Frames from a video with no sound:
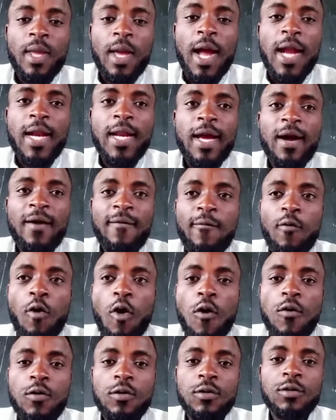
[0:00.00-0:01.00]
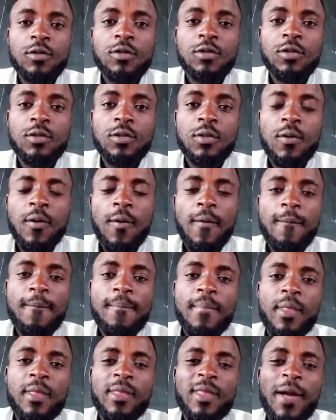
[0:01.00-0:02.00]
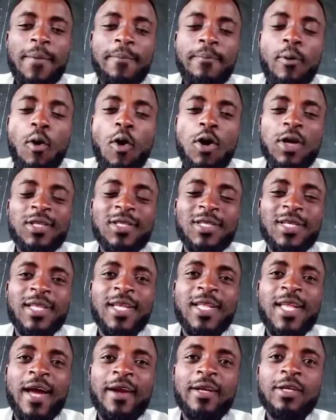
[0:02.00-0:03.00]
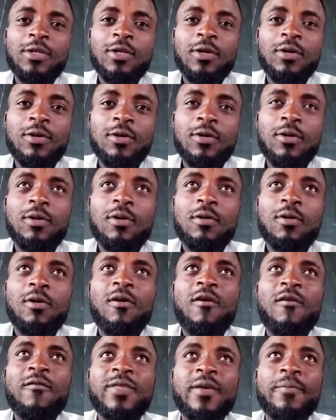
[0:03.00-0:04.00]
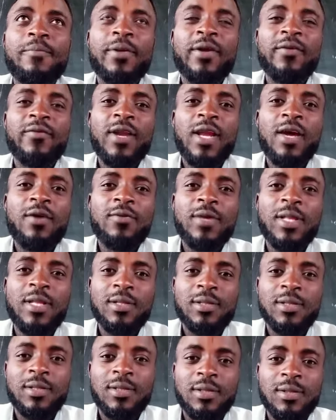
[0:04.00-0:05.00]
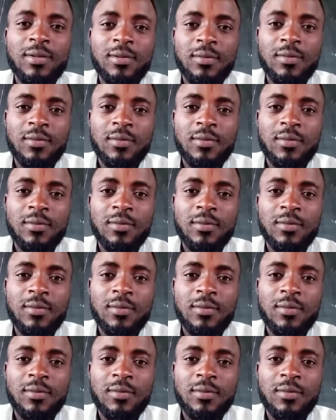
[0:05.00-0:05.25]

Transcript: and they have horns that point in the direction of the prevailing winds.